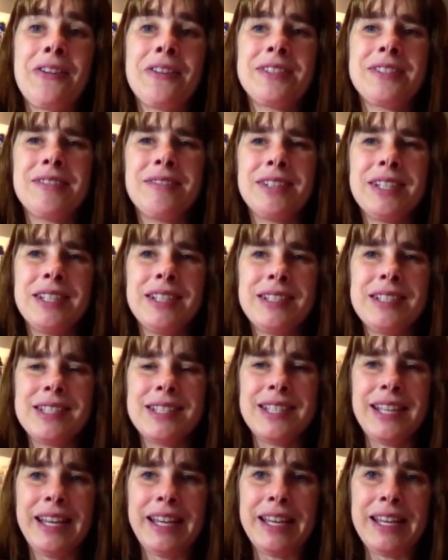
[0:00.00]
I also need
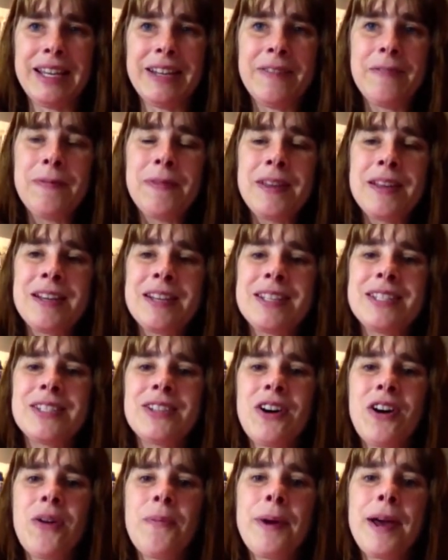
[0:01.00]
a Z.
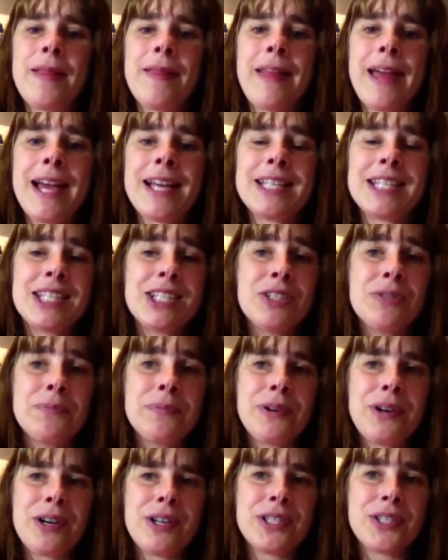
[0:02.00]
So my last
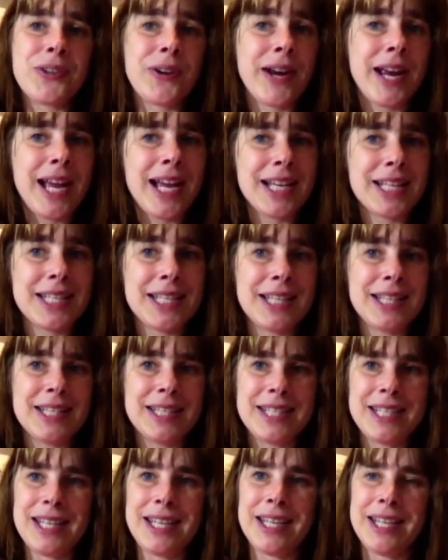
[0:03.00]
two books are X
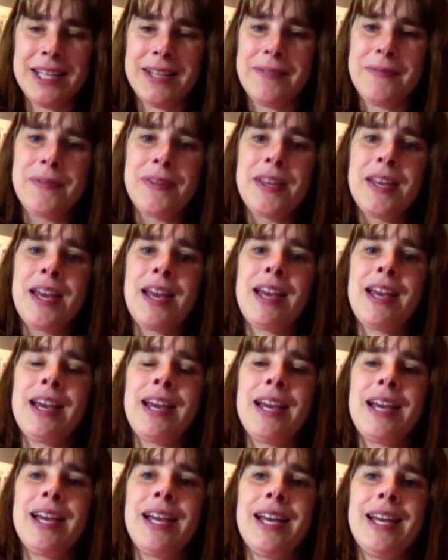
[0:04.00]
and Z,
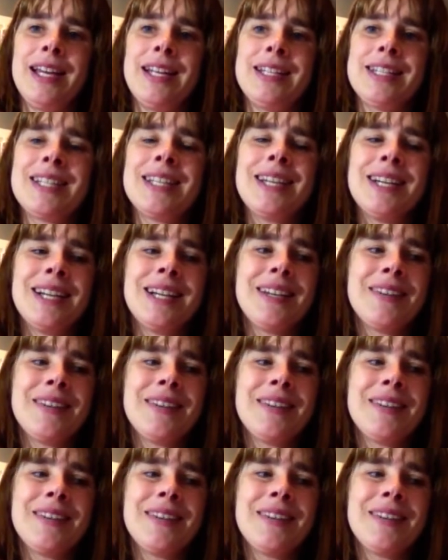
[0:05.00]
and